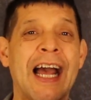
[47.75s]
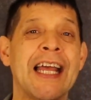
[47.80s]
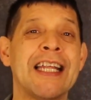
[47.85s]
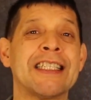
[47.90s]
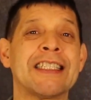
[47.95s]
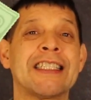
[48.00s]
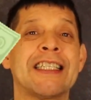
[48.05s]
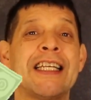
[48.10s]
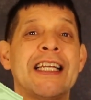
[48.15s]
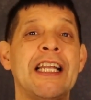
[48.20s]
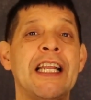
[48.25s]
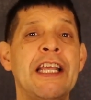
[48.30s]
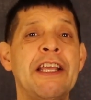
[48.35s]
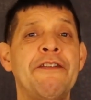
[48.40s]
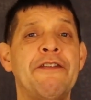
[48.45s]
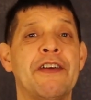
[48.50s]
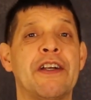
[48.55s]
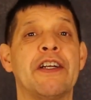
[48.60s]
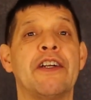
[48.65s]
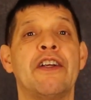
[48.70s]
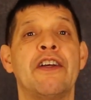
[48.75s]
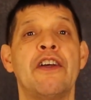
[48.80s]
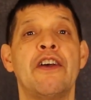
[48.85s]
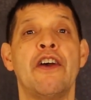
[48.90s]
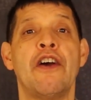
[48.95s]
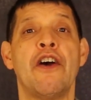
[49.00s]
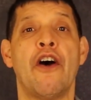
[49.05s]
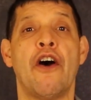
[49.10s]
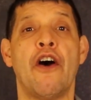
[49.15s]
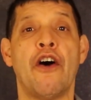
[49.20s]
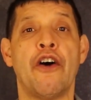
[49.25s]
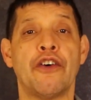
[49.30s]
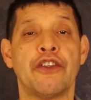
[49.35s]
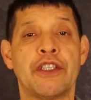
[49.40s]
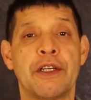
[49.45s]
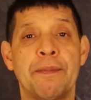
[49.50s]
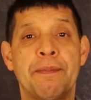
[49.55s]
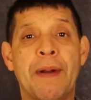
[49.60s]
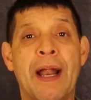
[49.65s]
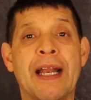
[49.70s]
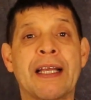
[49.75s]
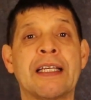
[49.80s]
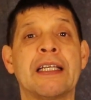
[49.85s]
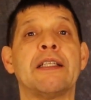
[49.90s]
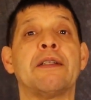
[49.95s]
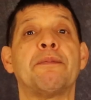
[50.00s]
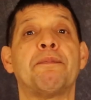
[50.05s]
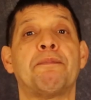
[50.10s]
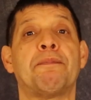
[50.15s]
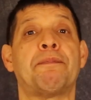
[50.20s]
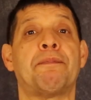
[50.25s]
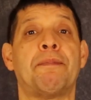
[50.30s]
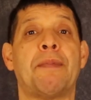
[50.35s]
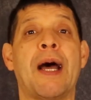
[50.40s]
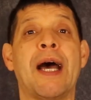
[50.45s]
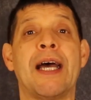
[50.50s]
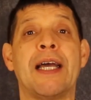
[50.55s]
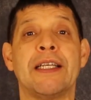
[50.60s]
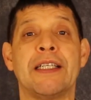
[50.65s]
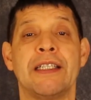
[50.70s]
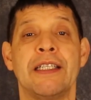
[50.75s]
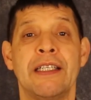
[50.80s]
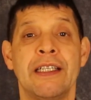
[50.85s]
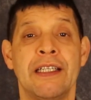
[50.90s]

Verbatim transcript: a sliver of the market buy